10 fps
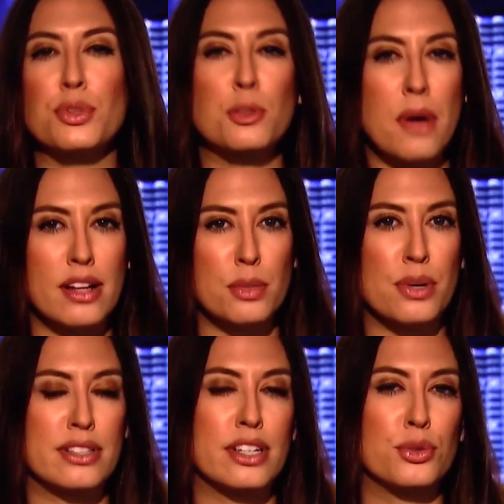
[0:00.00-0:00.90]
In
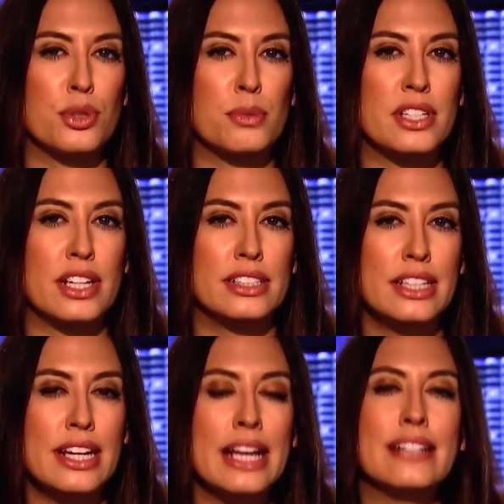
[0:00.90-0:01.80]
response, President Trump
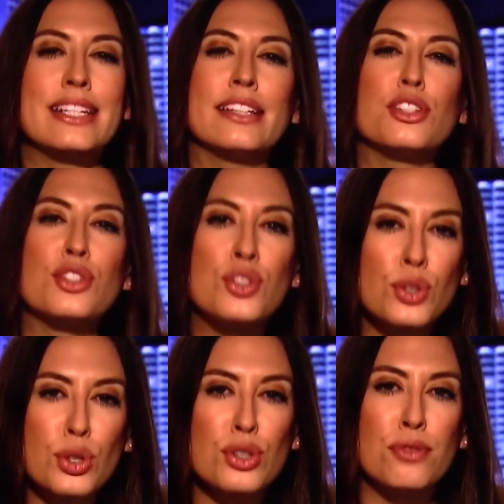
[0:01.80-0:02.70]
said he'd send a
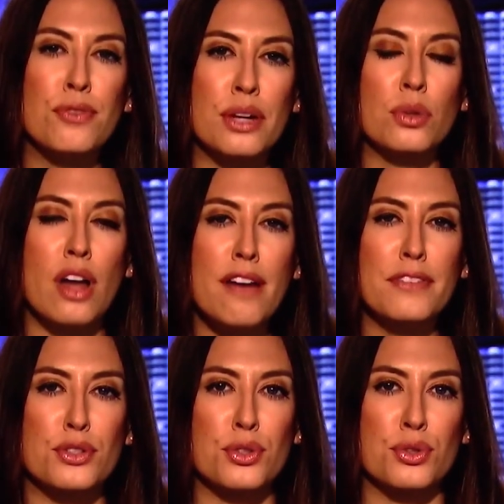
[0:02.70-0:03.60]
surge of federal
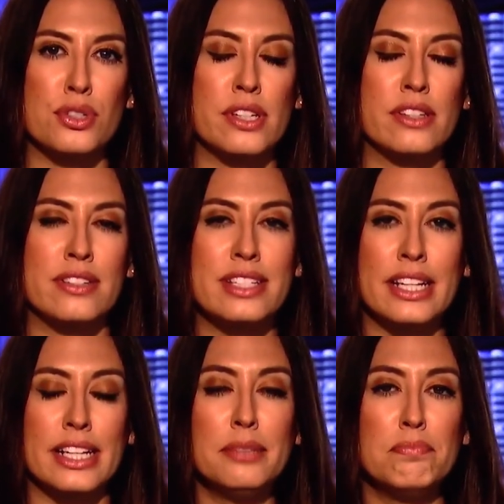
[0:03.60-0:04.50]
officers to the
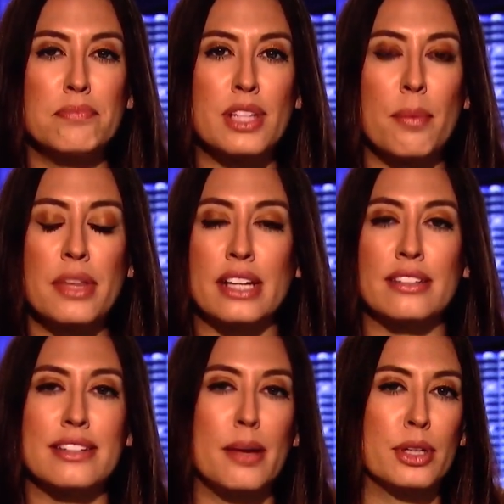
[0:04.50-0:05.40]
city,
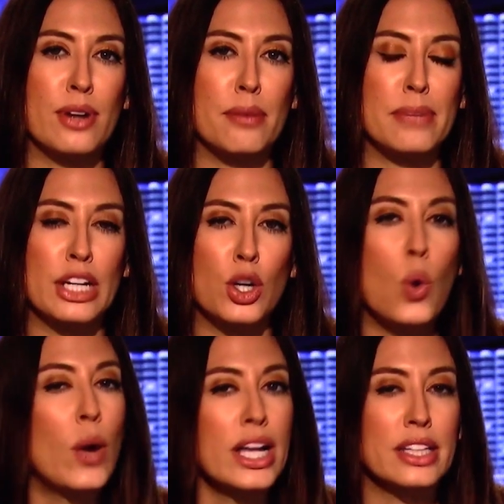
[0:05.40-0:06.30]
something its Democrat
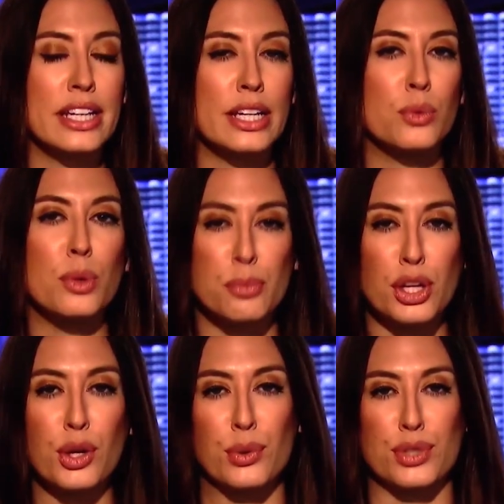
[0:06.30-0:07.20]
mayor quickly
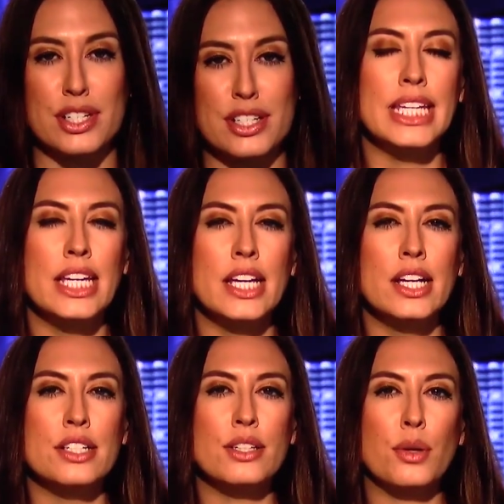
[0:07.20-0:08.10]
rebuked.
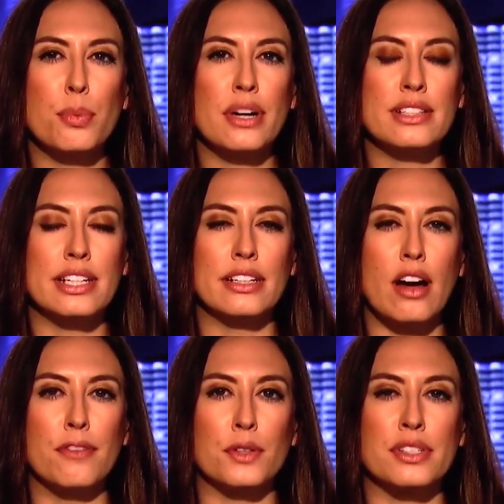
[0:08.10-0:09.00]
So the
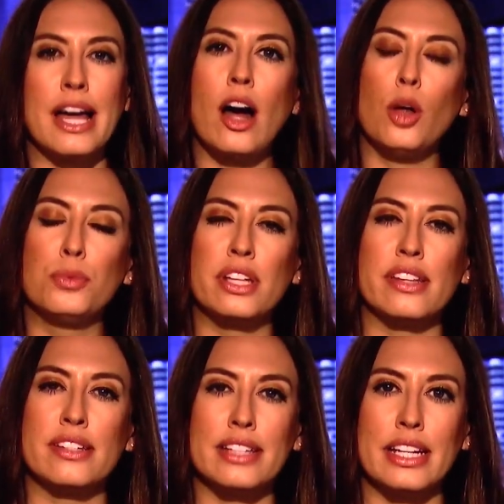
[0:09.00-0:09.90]
president offers help
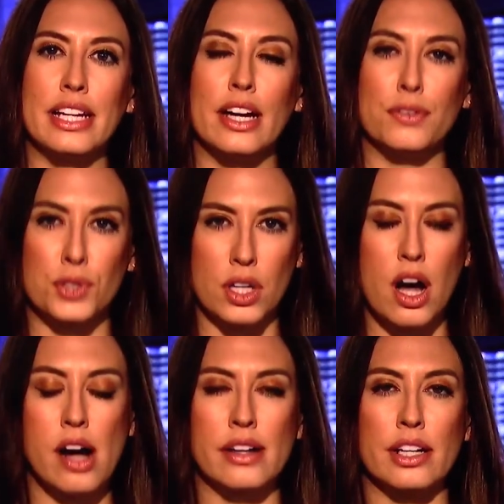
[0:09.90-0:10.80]
to the city of
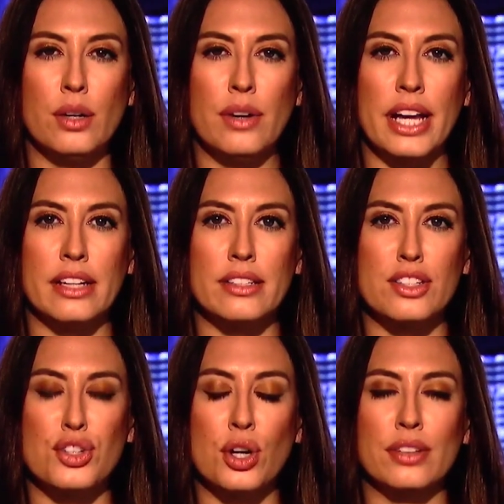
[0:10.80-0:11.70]
Chicago, and
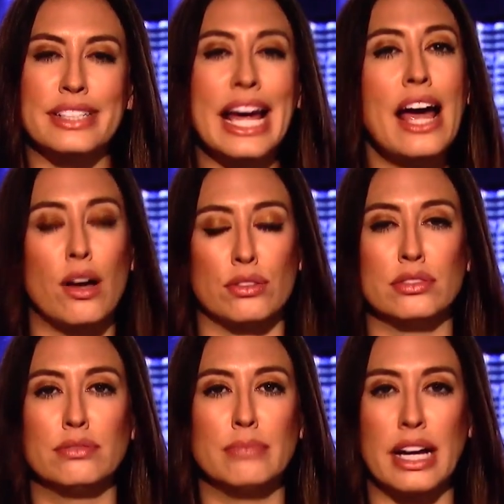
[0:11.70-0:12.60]
it's turned
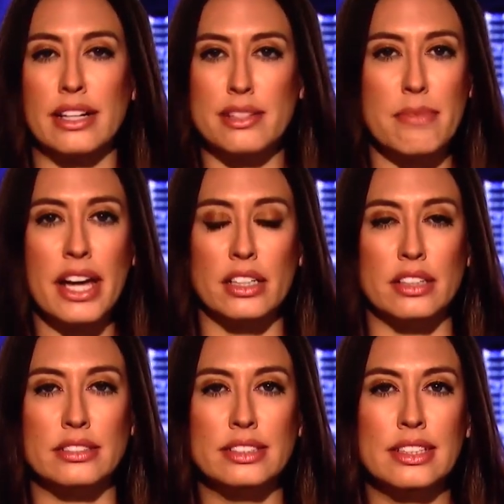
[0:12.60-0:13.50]
down by its
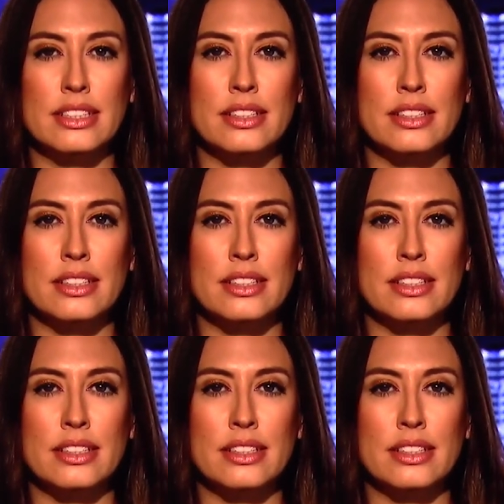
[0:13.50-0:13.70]
mayor.